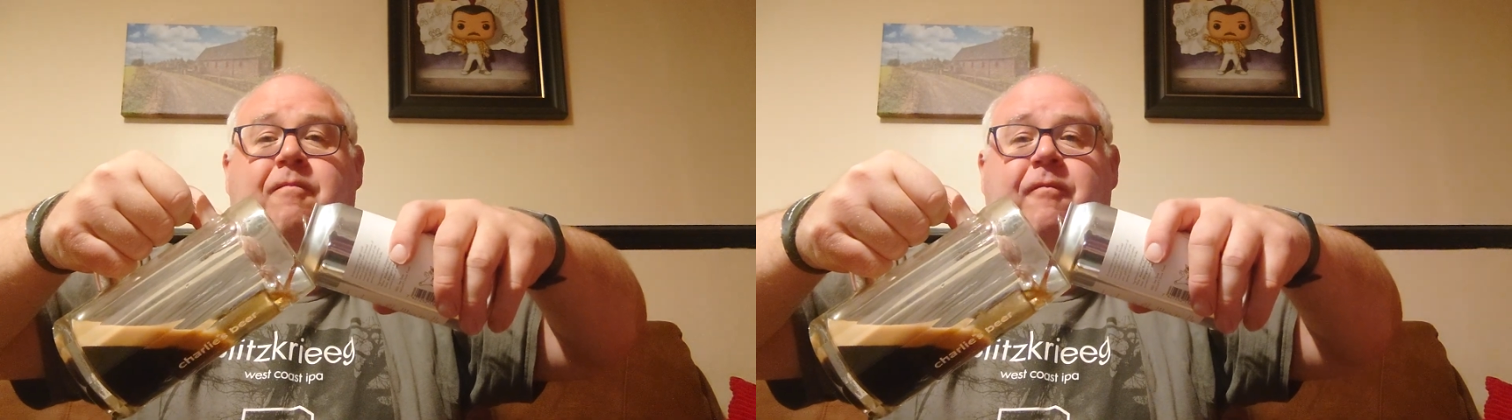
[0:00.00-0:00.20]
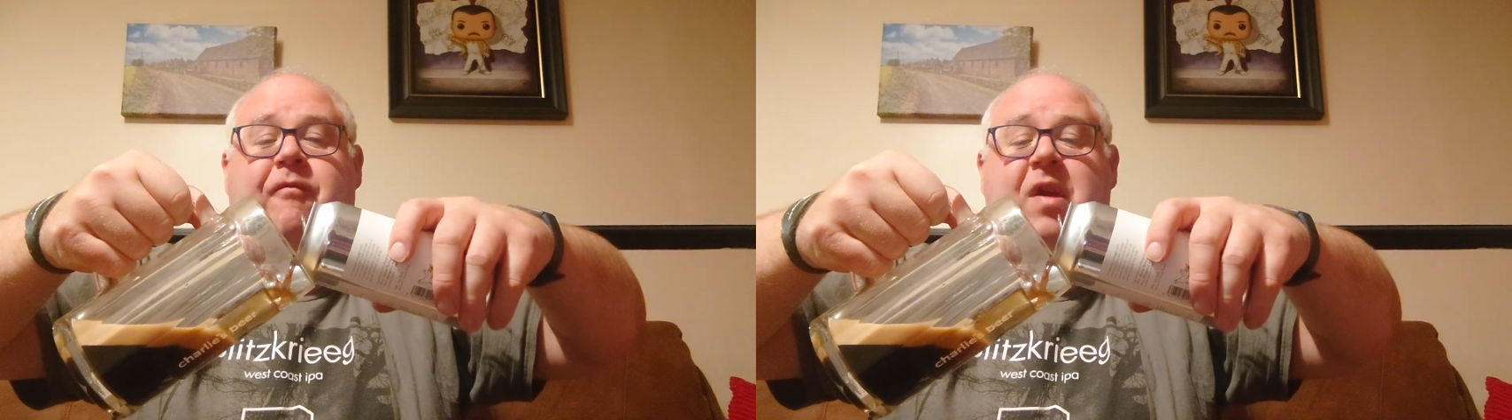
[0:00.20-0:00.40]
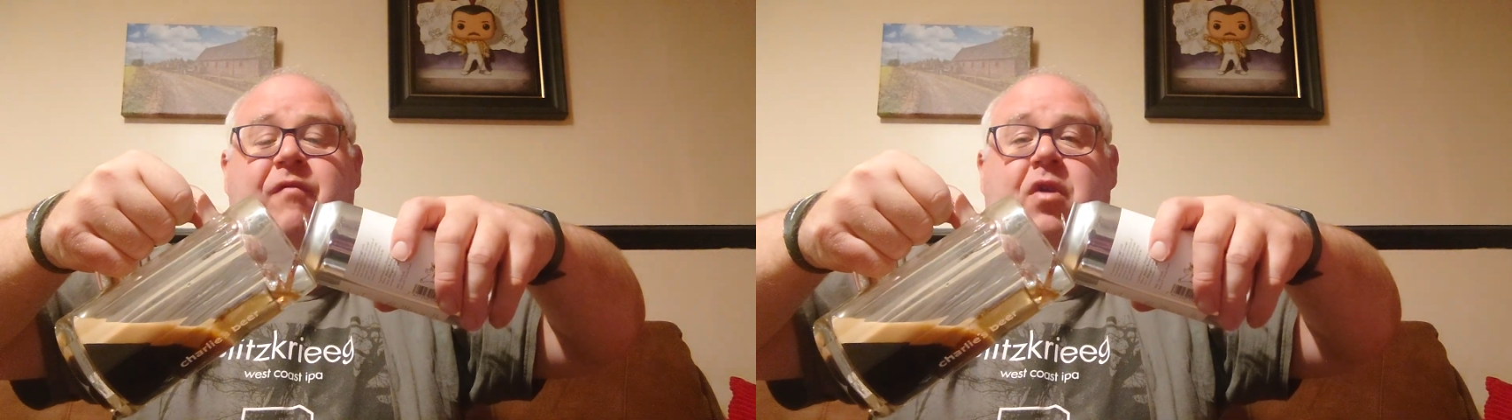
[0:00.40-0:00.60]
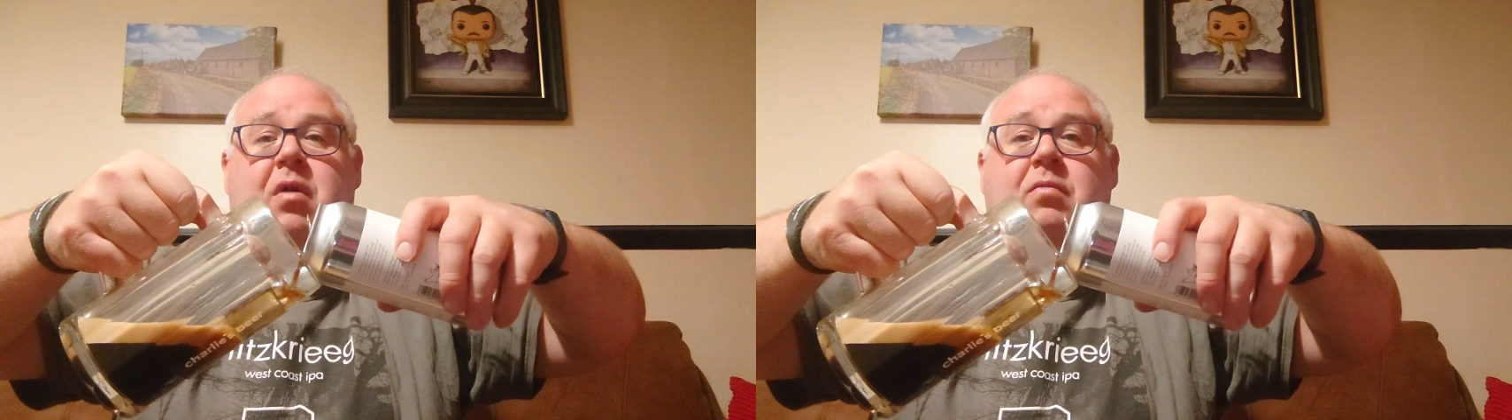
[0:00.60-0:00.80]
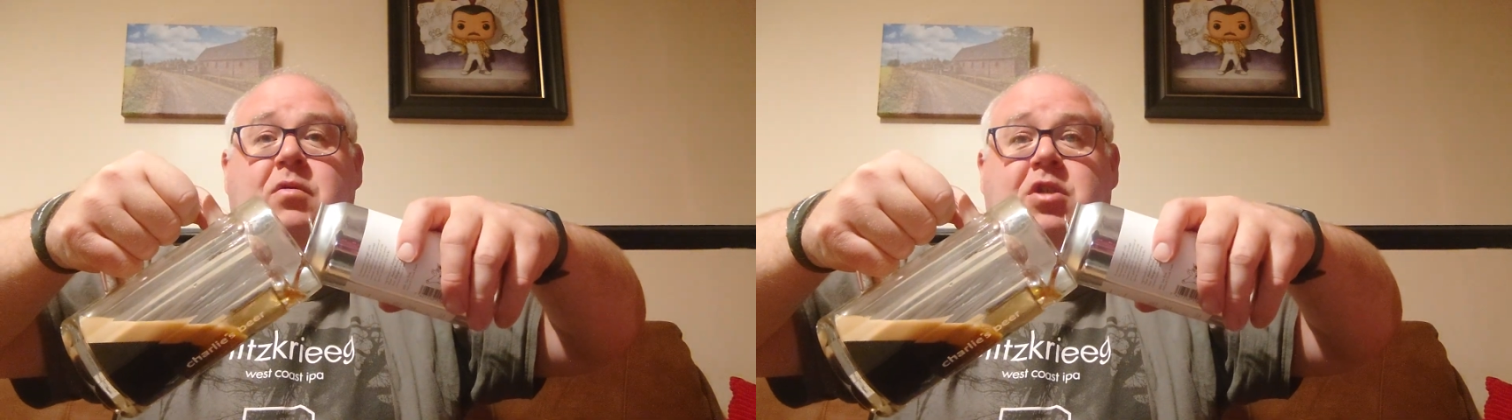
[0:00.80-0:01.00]

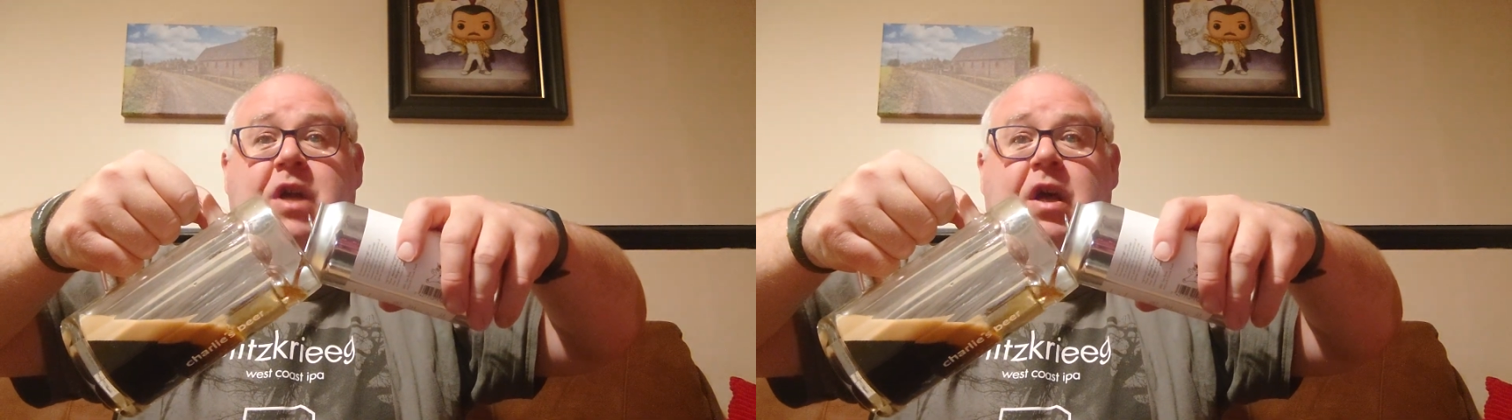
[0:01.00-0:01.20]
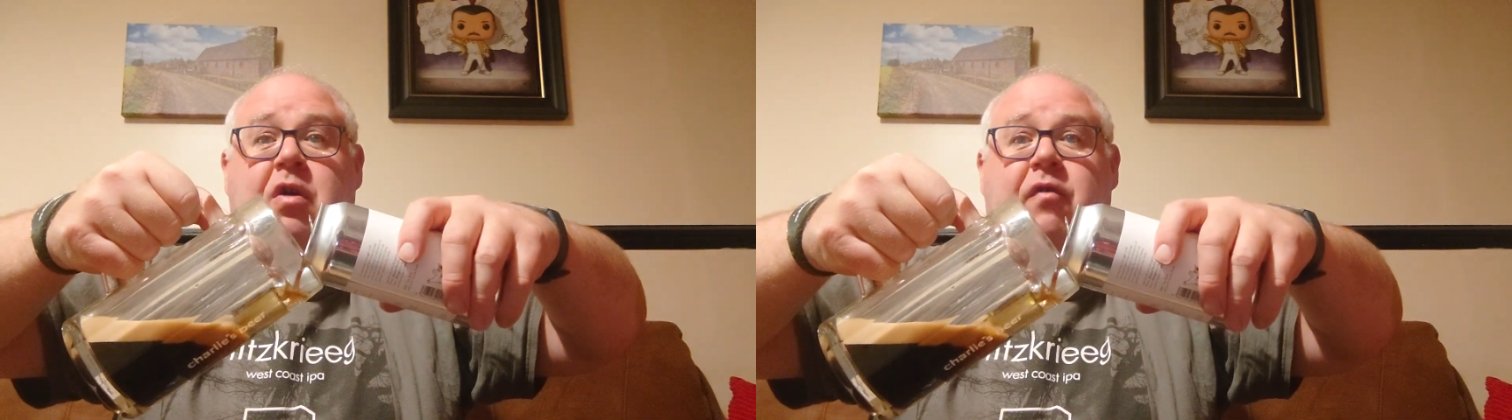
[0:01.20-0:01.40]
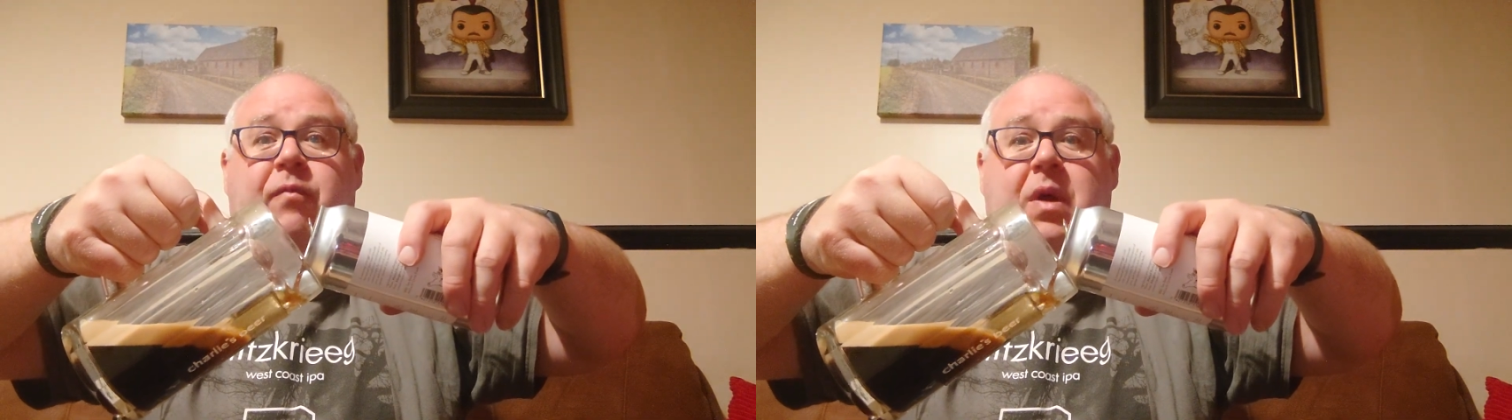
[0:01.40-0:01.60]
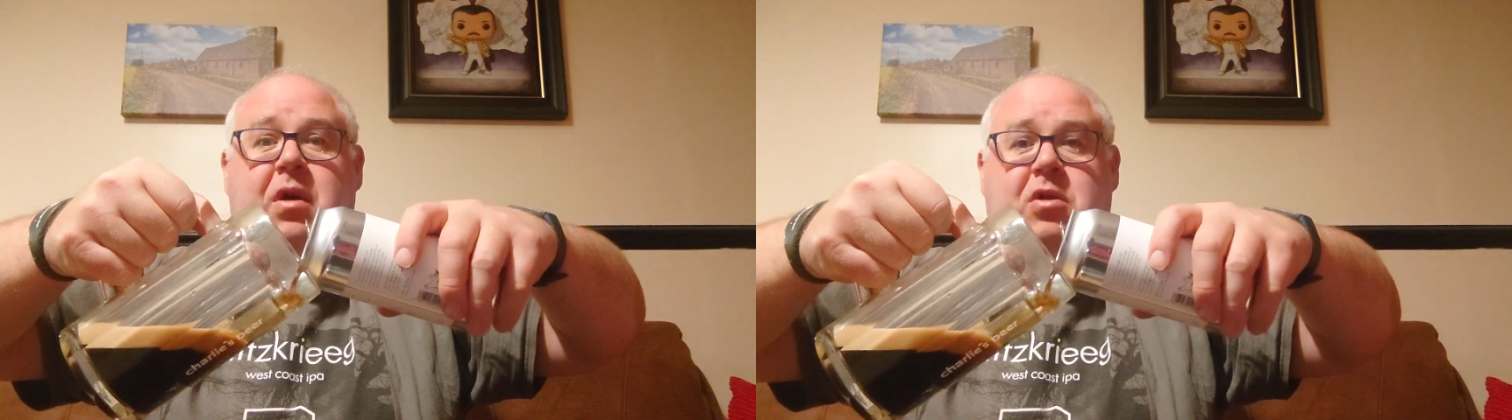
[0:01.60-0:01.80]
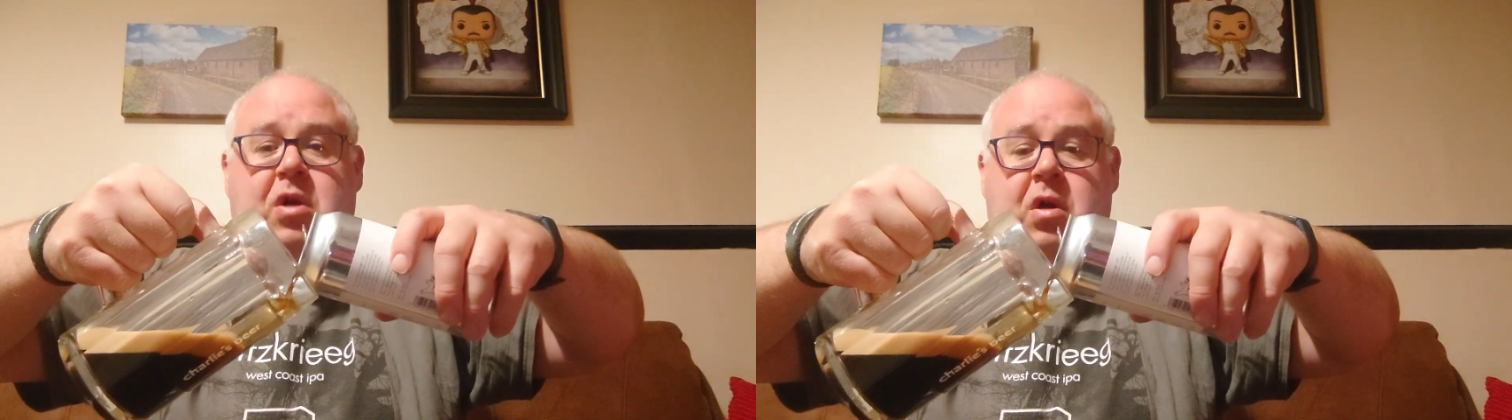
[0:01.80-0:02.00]
favourite style of
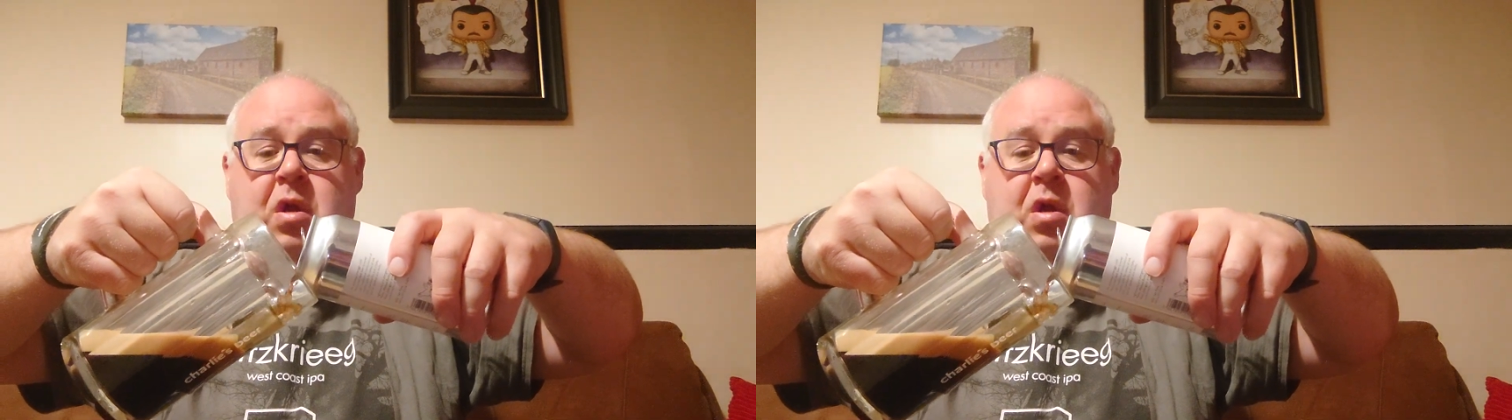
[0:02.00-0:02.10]
beers,